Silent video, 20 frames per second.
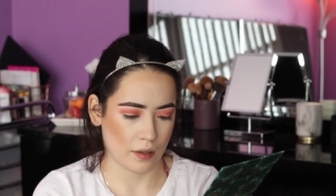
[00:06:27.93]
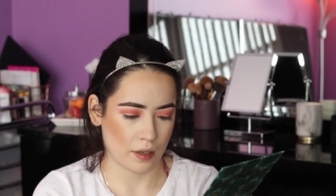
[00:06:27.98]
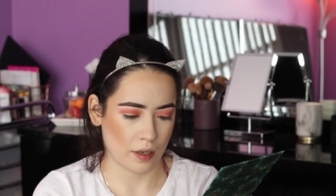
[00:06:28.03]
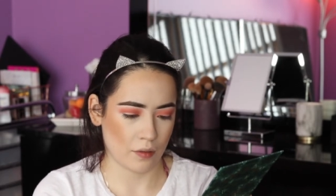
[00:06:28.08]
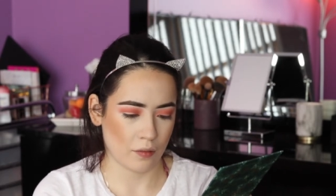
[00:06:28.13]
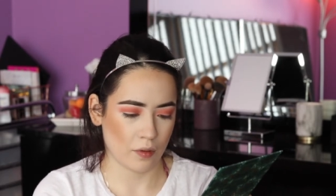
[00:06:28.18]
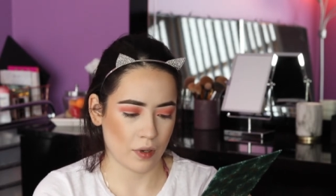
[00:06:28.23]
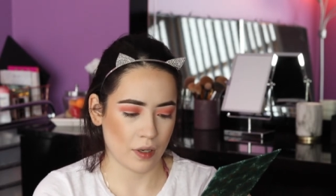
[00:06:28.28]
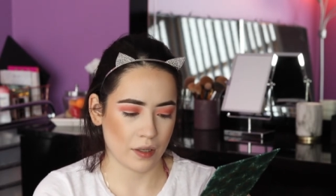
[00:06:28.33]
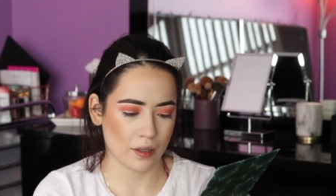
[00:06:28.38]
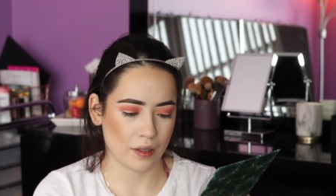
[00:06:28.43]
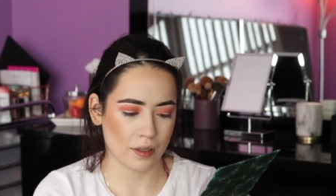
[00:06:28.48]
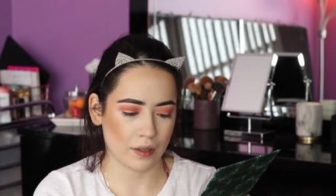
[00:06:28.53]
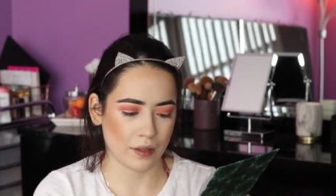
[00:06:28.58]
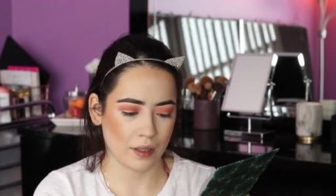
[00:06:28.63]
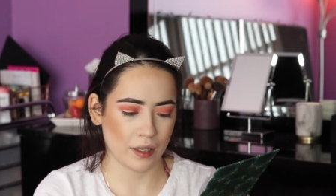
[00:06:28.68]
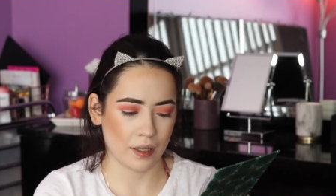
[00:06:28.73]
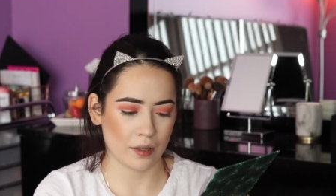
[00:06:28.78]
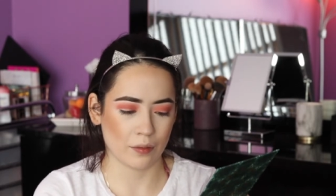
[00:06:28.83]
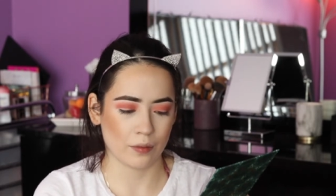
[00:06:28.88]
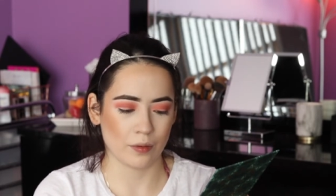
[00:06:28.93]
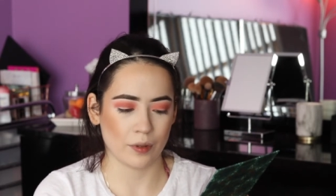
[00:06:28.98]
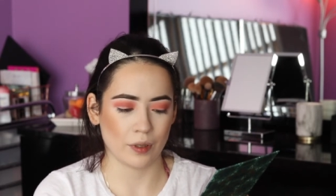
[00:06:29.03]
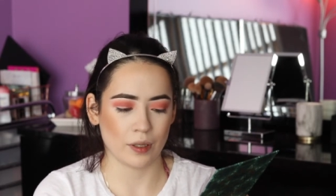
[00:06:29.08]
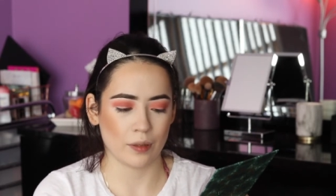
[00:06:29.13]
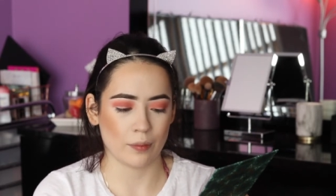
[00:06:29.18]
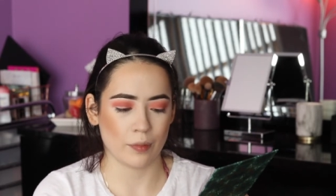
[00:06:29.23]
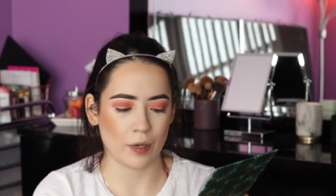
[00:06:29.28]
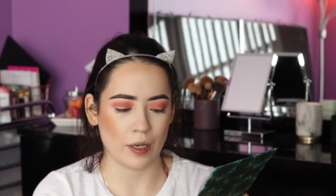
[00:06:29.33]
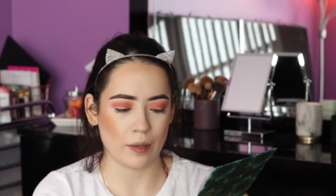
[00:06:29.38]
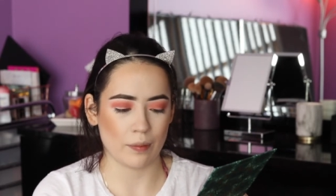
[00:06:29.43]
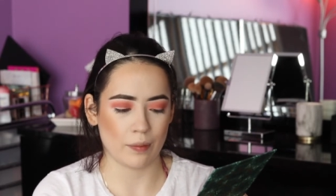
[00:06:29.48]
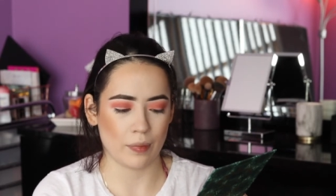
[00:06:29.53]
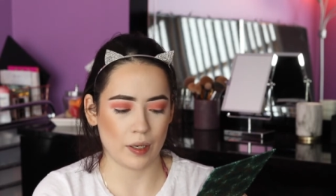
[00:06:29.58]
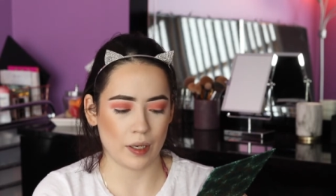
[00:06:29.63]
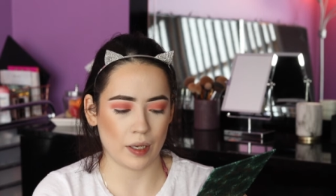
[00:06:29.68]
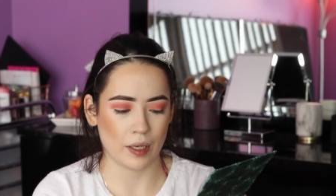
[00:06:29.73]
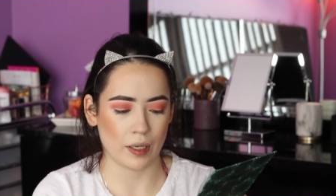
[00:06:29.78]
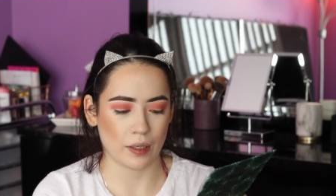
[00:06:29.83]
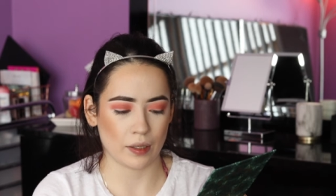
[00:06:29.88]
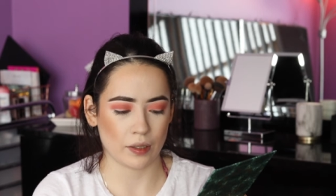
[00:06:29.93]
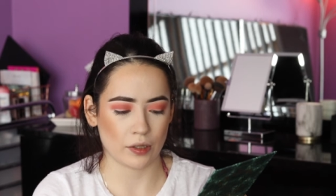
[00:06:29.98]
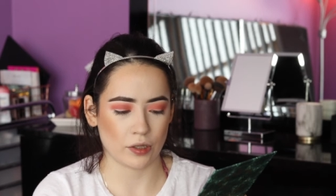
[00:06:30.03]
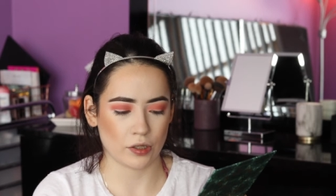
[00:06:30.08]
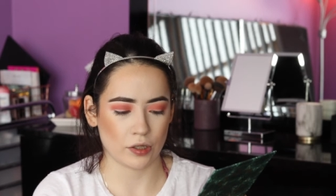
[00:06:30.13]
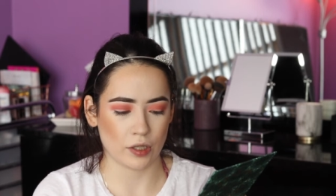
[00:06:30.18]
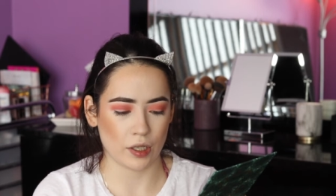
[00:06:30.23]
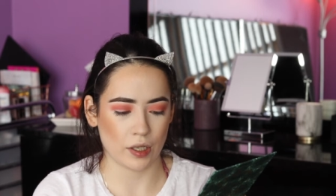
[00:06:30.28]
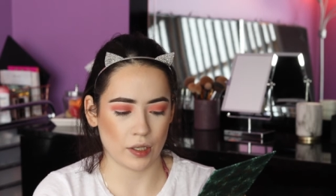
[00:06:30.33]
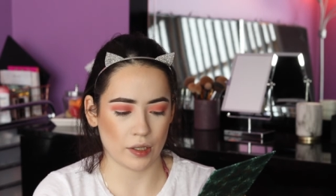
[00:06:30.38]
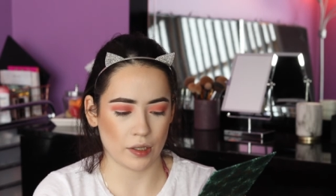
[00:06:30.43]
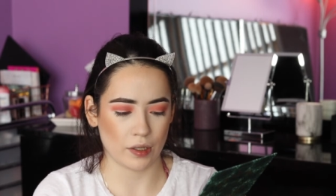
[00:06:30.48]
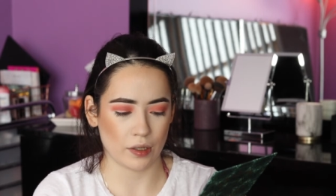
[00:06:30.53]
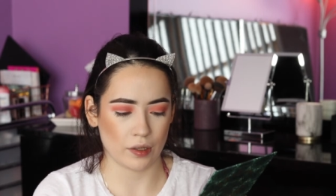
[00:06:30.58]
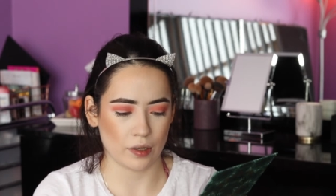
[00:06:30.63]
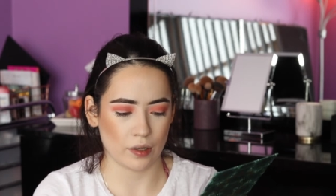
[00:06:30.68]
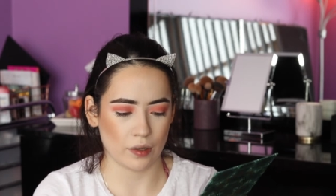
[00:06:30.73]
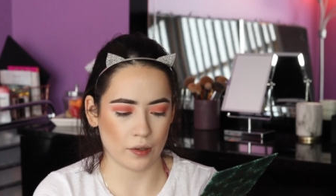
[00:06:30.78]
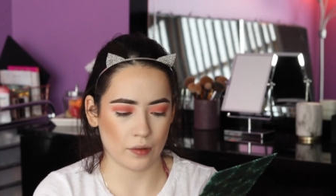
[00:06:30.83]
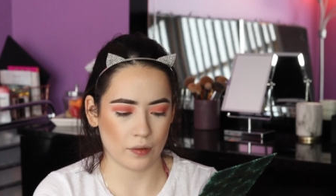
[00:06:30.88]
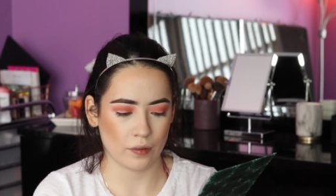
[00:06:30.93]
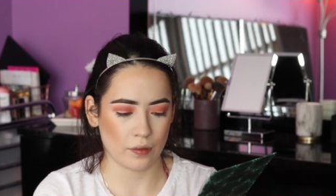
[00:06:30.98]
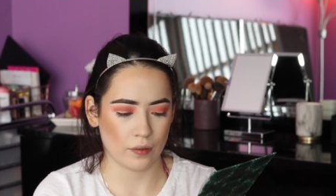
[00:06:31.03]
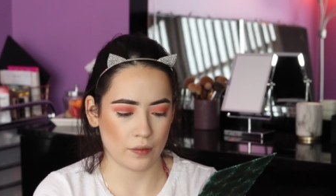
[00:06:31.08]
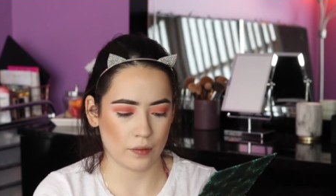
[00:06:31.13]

I want like a really bright pink shade, you know?